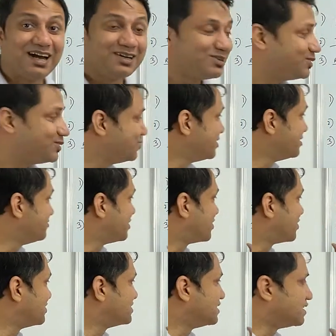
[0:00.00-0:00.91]
to do it
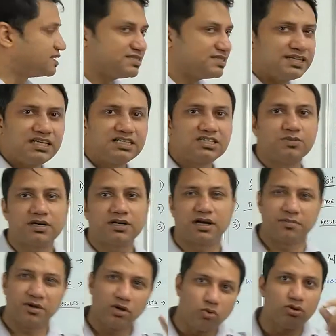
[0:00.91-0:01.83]
because the results were
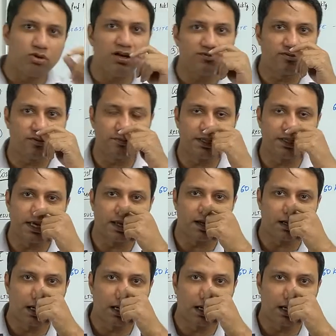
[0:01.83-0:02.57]
coming only from there.